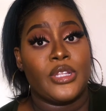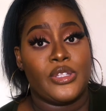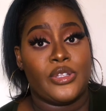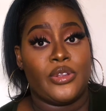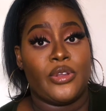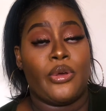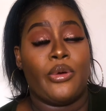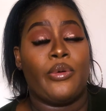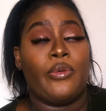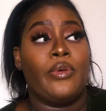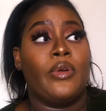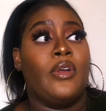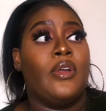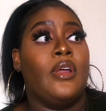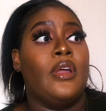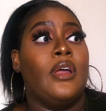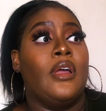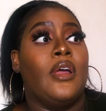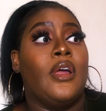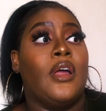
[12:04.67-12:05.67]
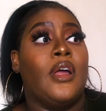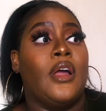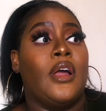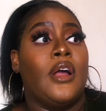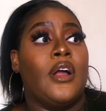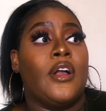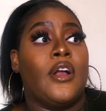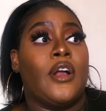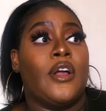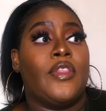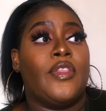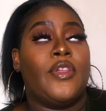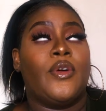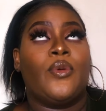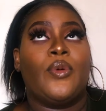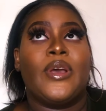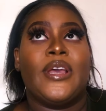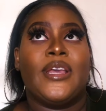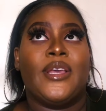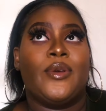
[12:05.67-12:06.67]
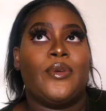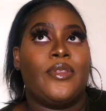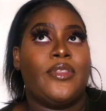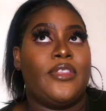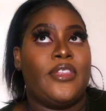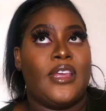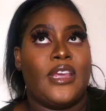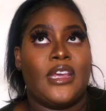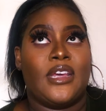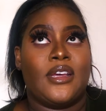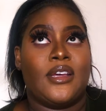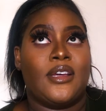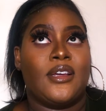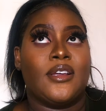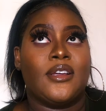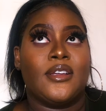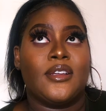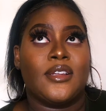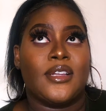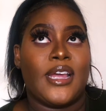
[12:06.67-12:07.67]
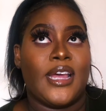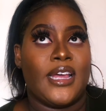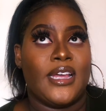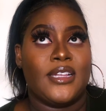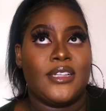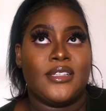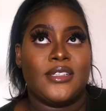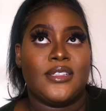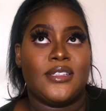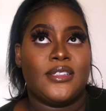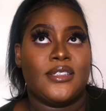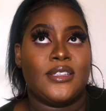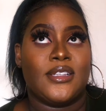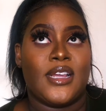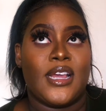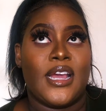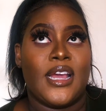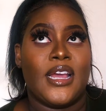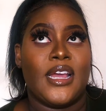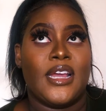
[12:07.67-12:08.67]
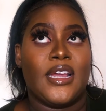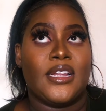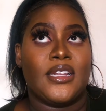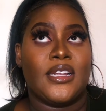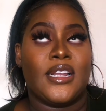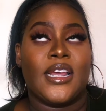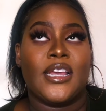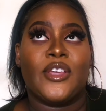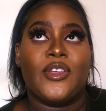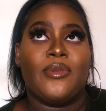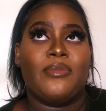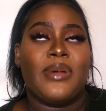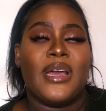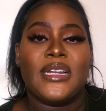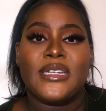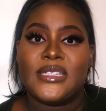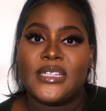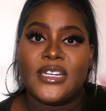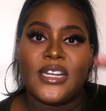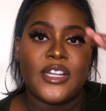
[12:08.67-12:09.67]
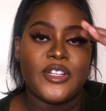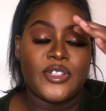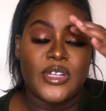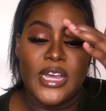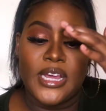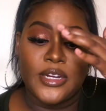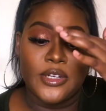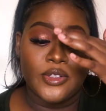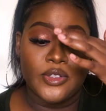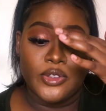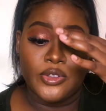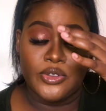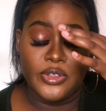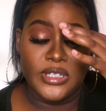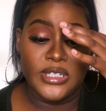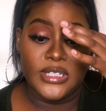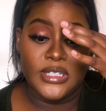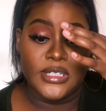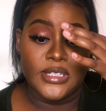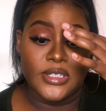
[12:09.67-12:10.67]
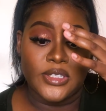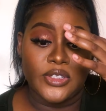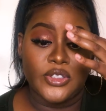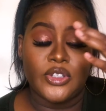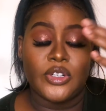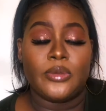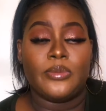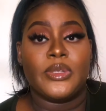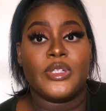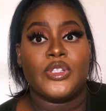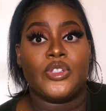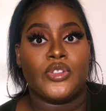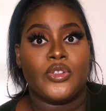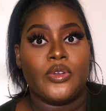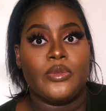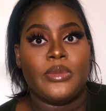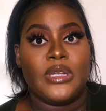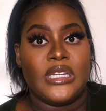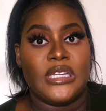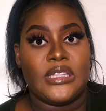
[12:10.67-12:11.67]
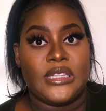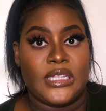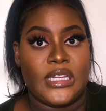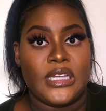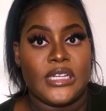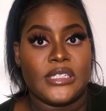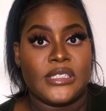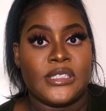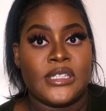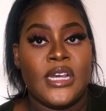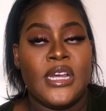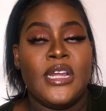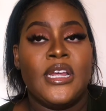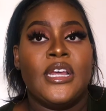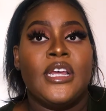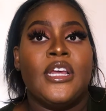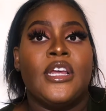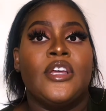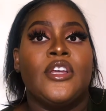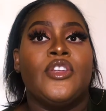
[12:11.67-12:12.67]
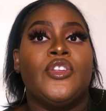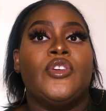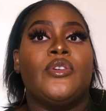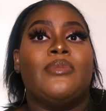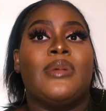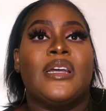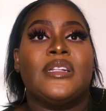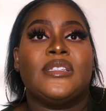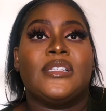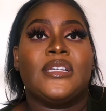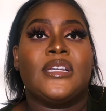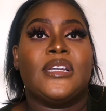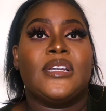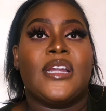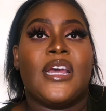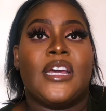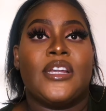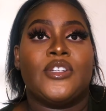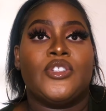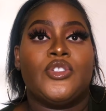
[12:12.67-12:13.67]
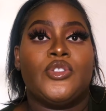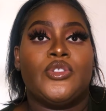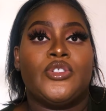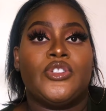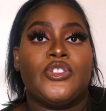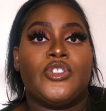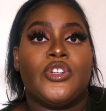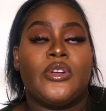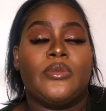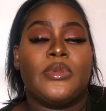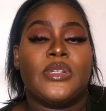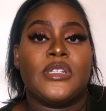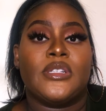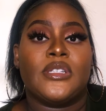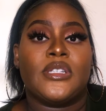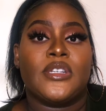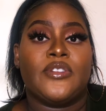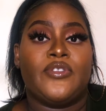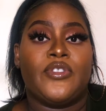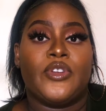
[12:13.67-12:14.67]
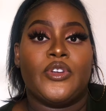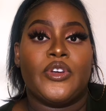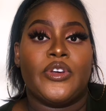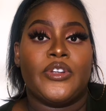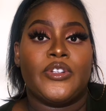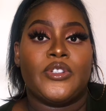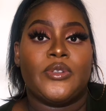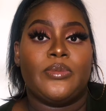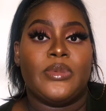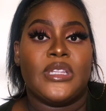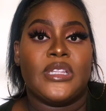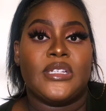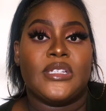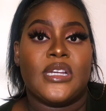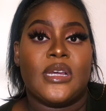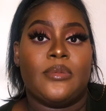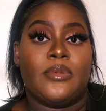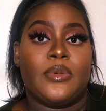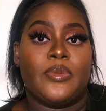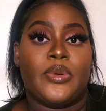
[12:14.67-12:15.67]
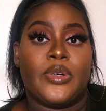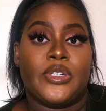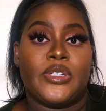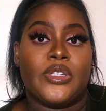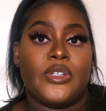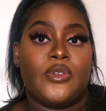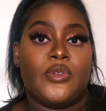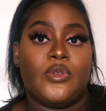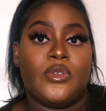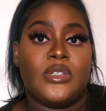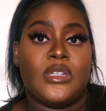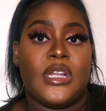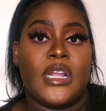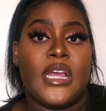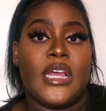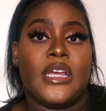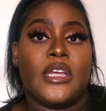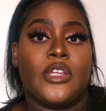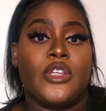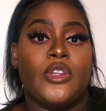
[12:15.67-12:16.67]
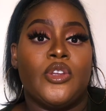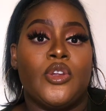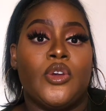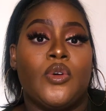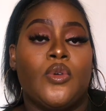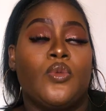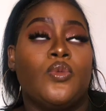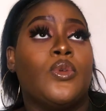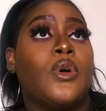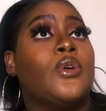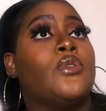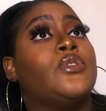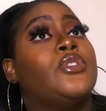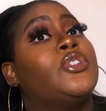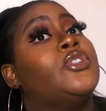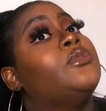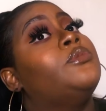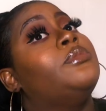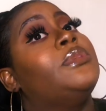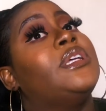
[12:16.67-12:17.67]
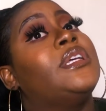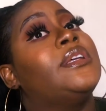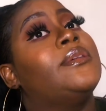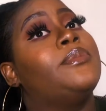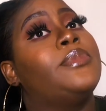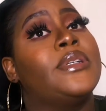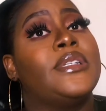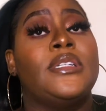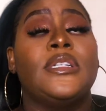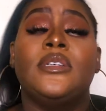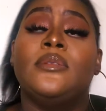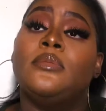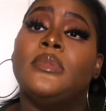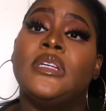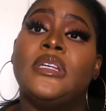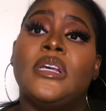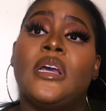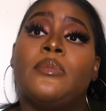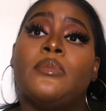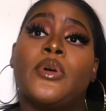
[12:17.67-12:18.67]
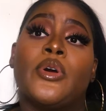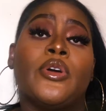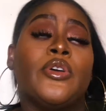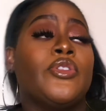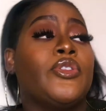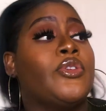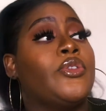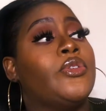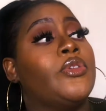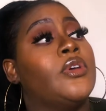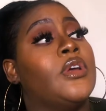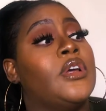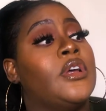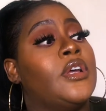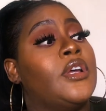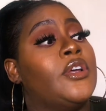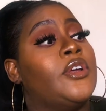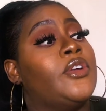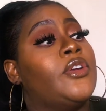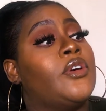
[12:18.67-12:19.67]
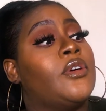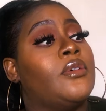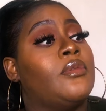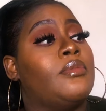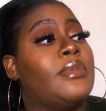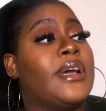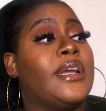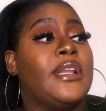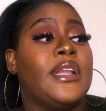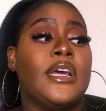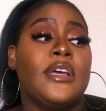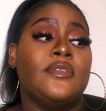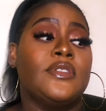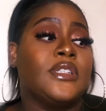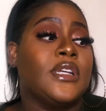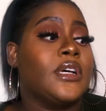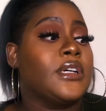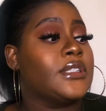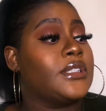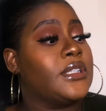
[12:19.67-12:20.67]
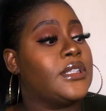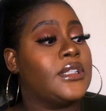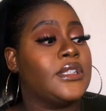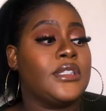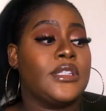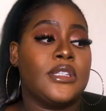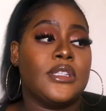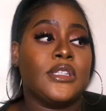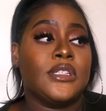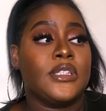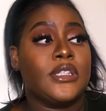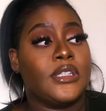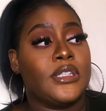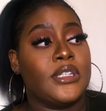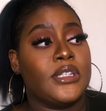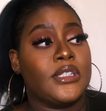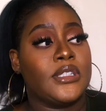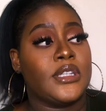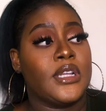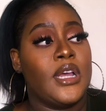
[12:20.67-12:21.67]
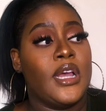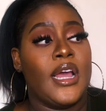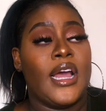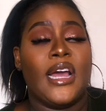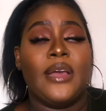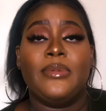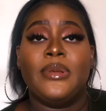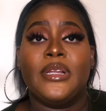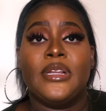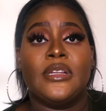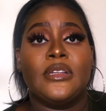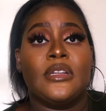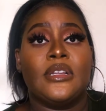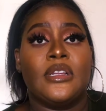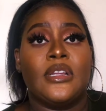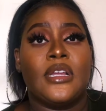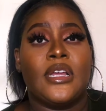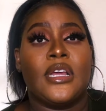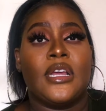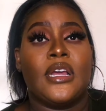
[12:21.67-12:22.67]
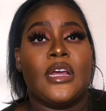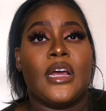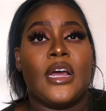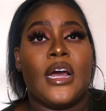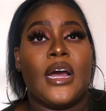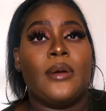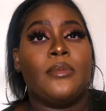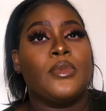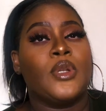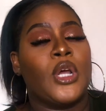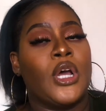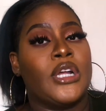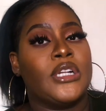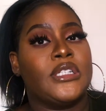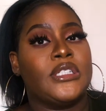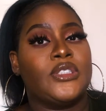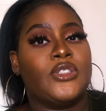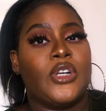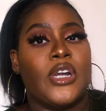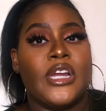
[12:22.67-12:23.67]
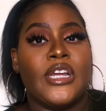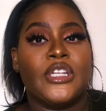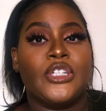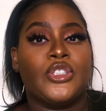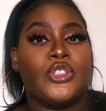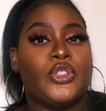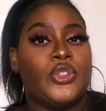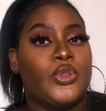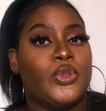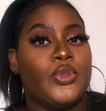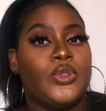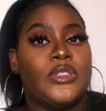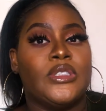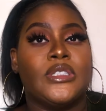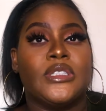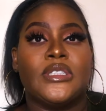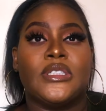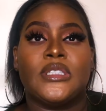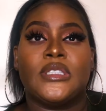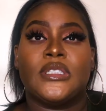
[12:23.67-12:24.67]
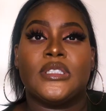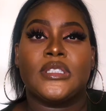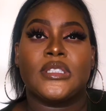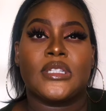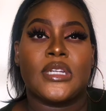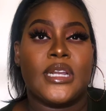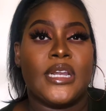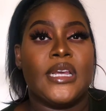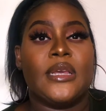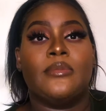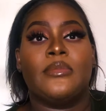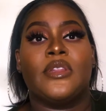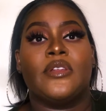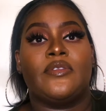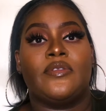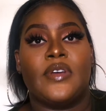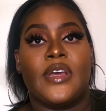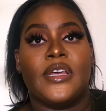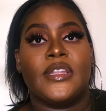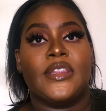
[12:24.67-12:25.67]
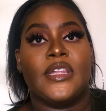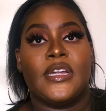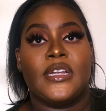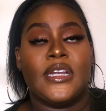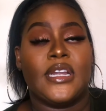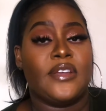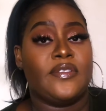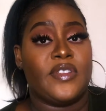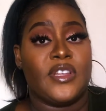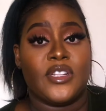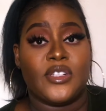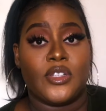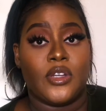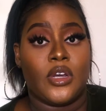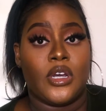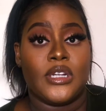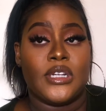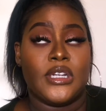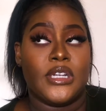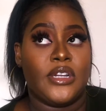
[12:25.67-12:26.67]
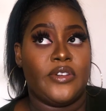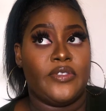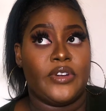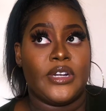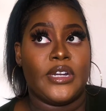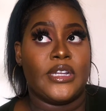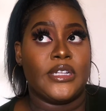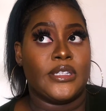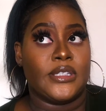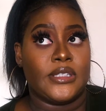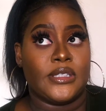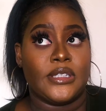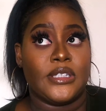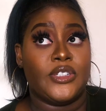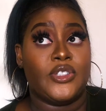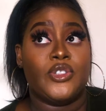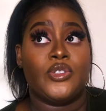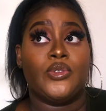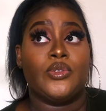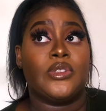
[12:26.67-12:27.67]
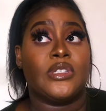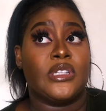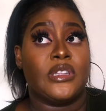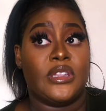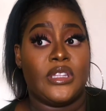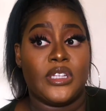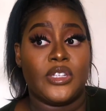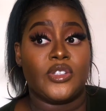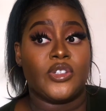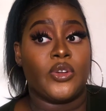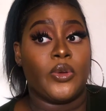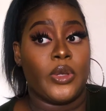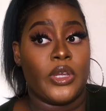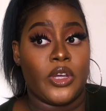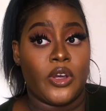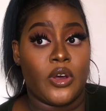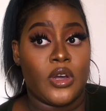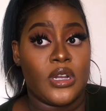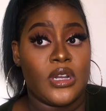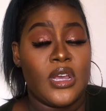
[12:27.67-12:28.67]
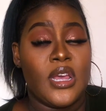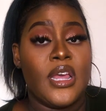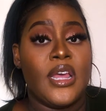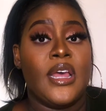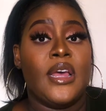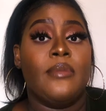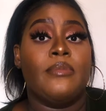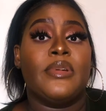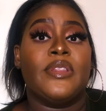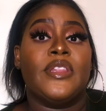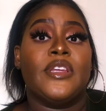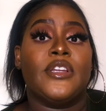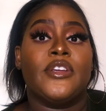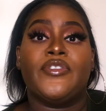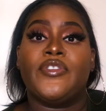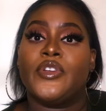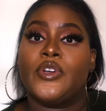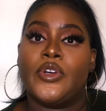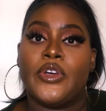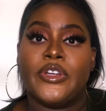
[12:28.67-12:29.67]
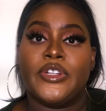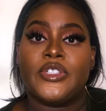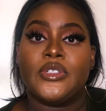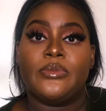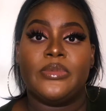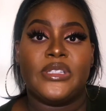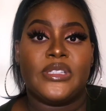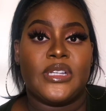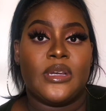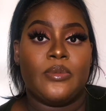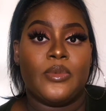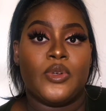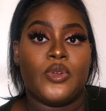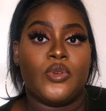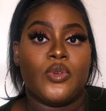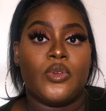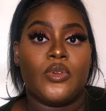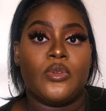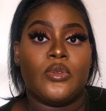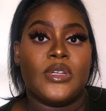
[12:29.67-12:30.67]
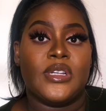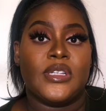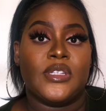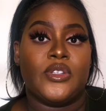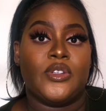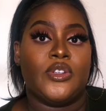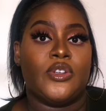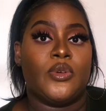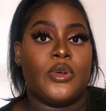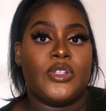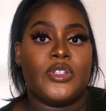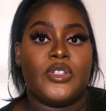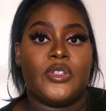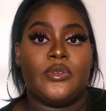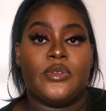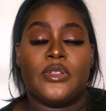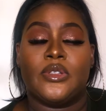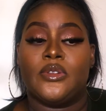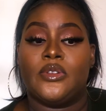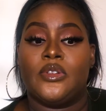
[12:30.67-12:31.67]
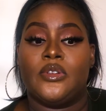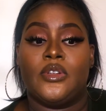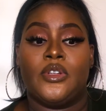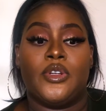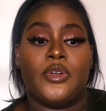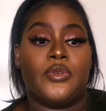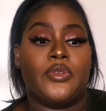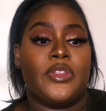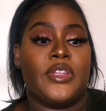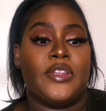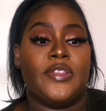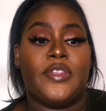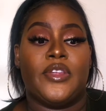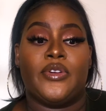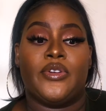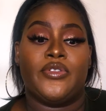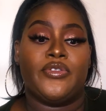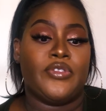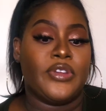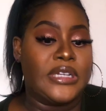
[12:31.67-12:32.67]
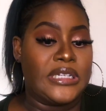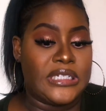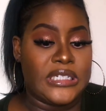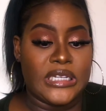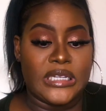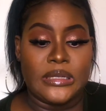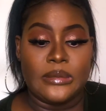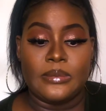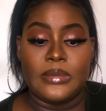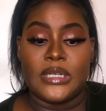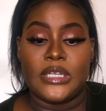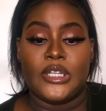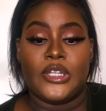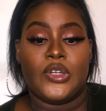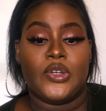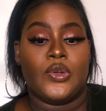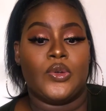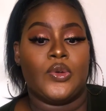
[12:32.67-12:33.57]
So the way you think, guys, and like your mindset and your attitude really just determines so many things. Your mindset and attitude determines if you're going to be the type of person who's like, woe to me, pity me, I'm going through, my life sucks and this and this and this. I mean, I'm not trying to disclaim the fact that life gets hard and everyone has issues and things going on, but then if you're going to be someone who always wants to think they're a victim and